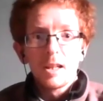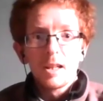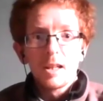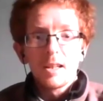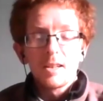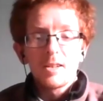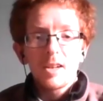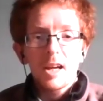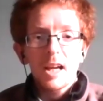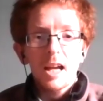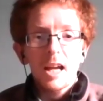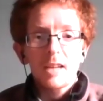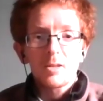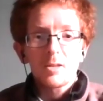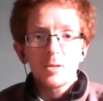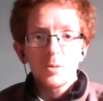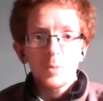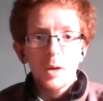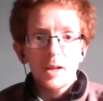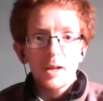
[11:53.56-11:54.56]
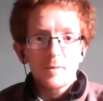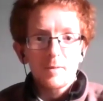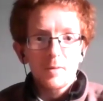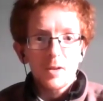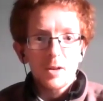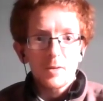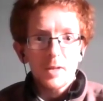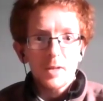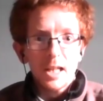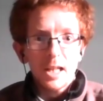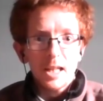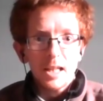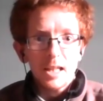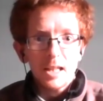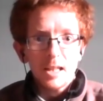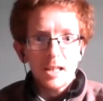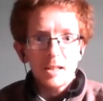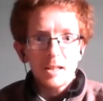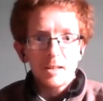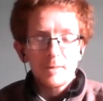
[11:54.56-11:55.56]
they had to wait for
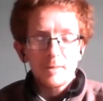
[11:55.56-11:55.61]
the